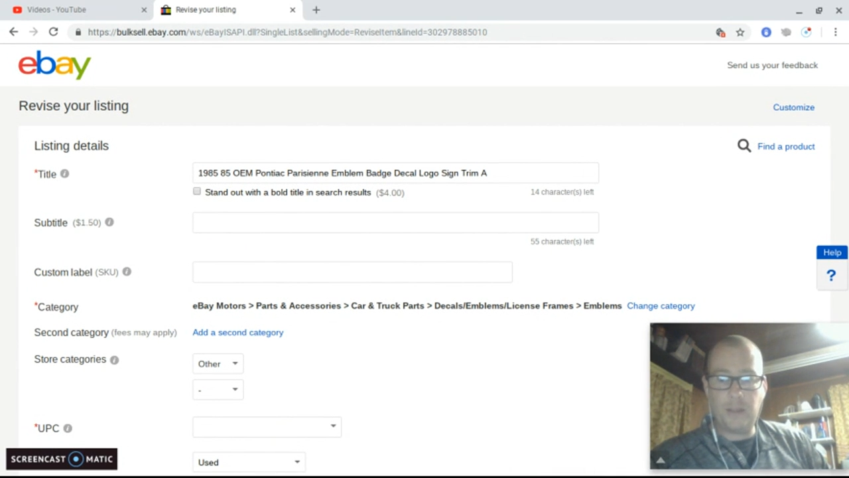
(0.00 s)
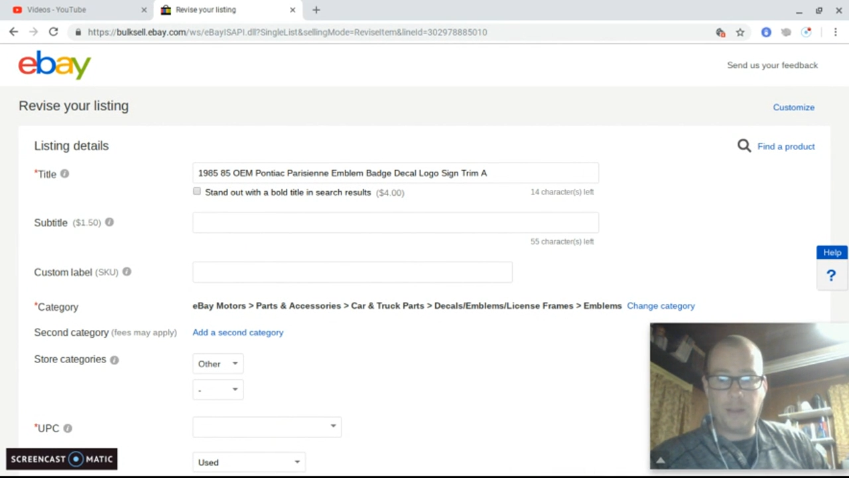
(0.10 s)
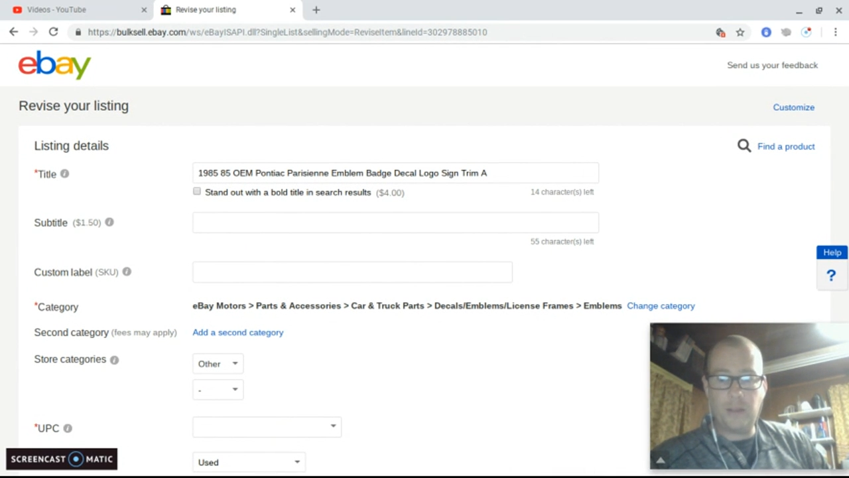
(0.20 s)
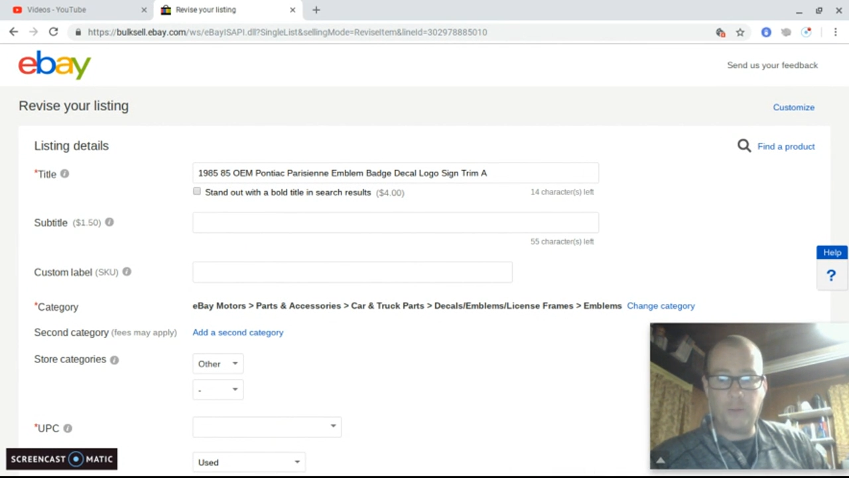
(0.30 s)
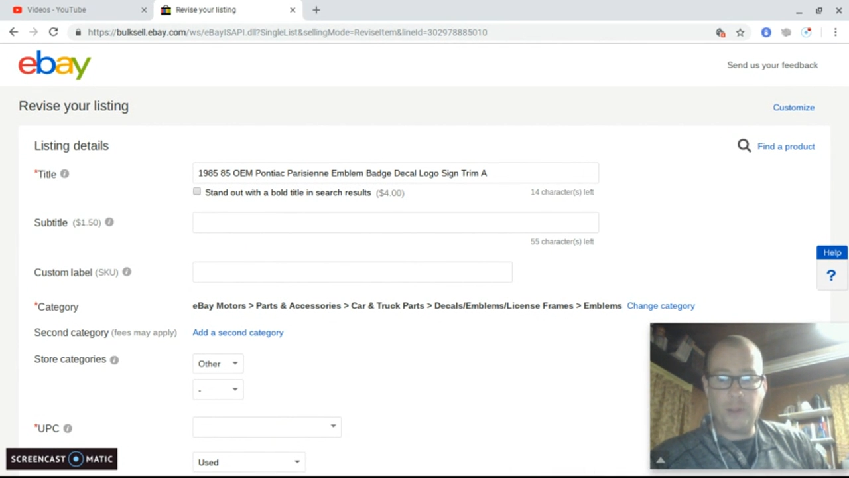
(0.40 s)
I
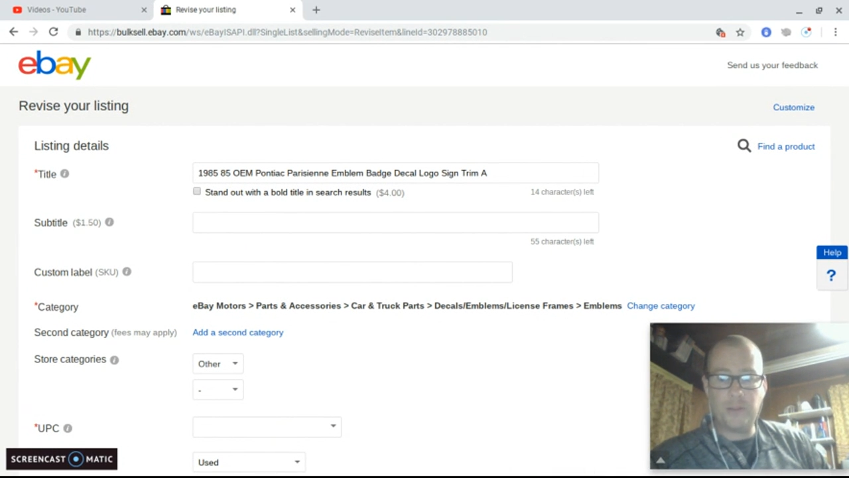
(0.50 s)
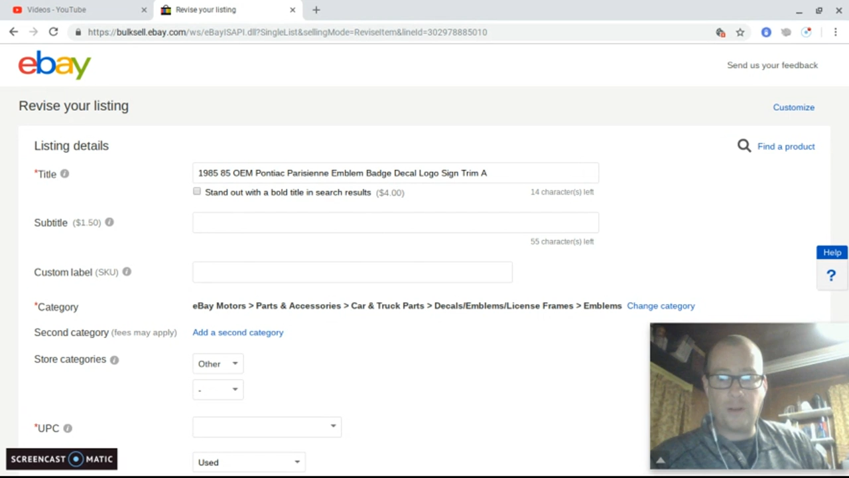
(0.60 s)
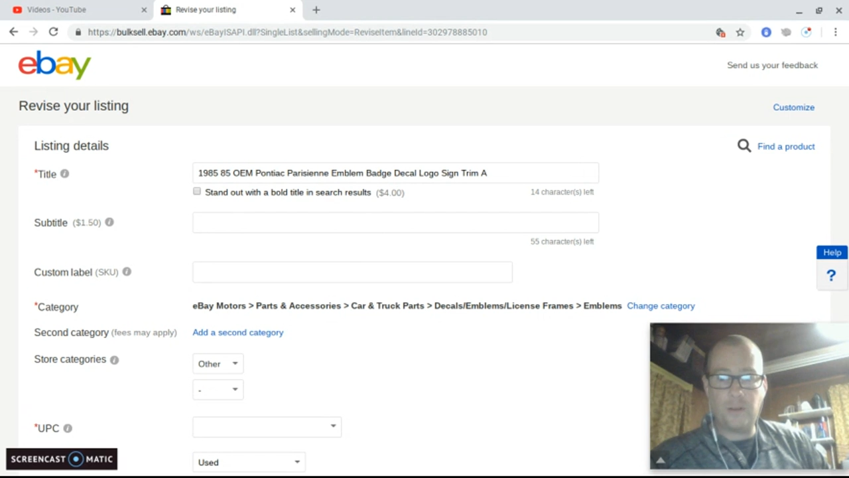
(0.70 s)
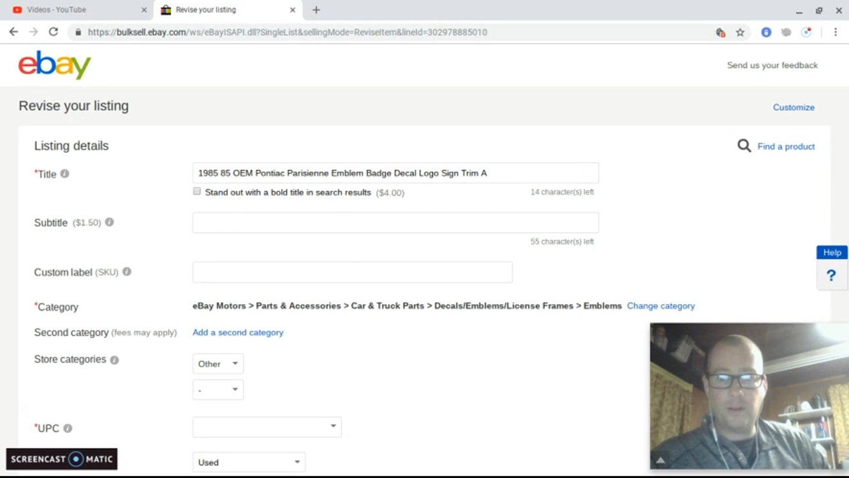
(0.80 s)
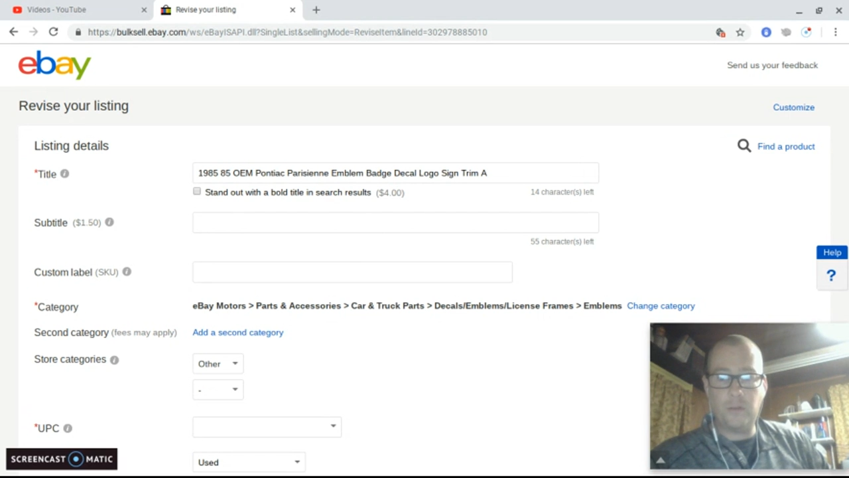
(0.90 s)
kind of
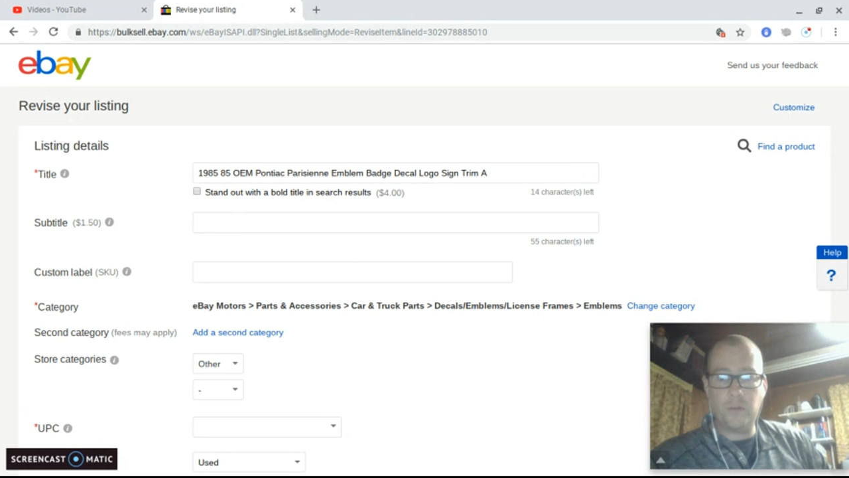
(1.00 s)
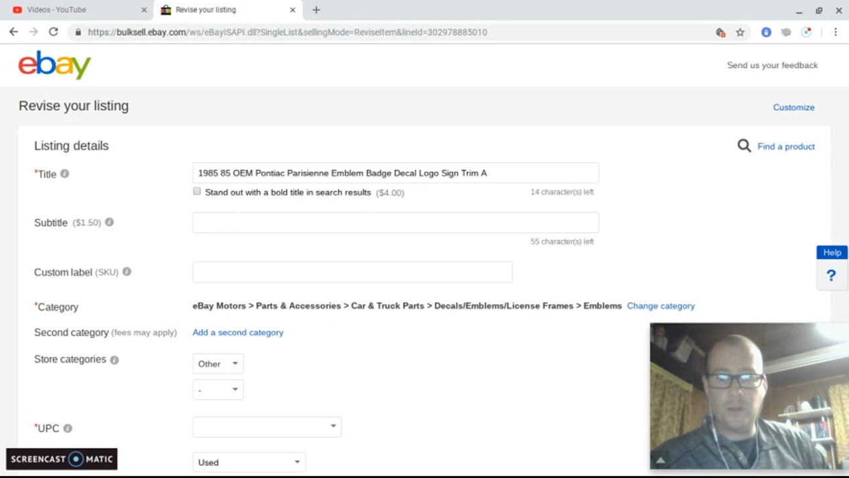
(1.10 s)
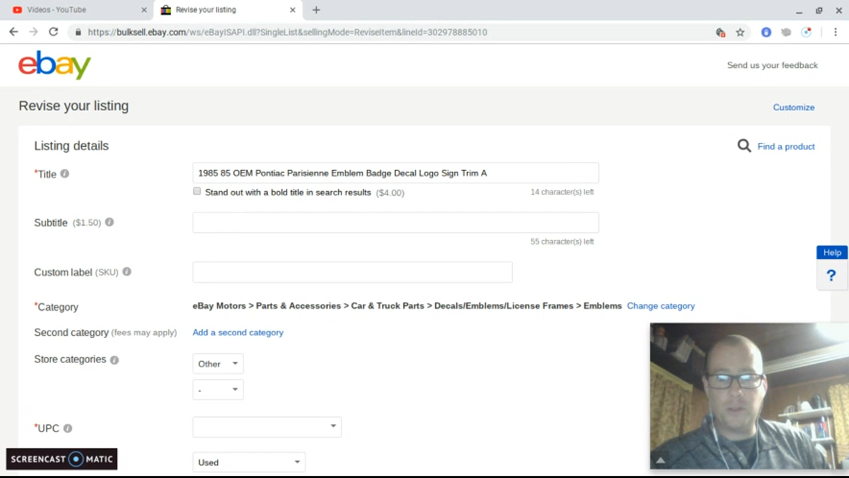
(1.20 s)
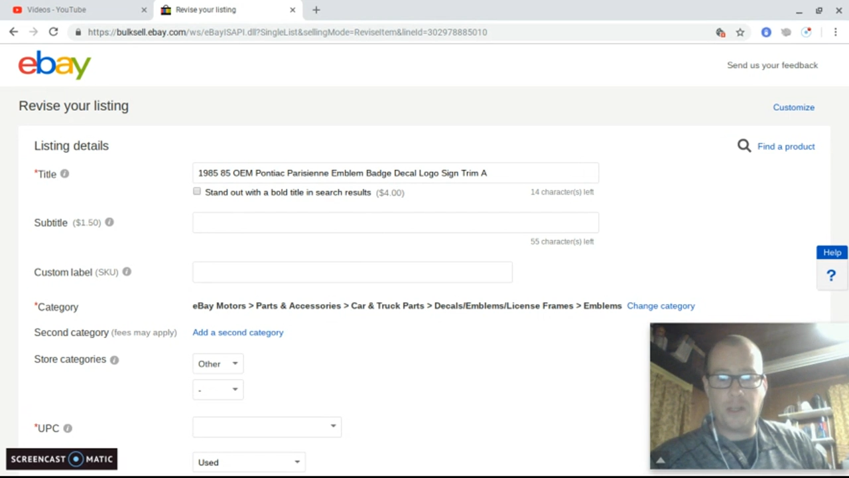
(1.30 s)
restarted over in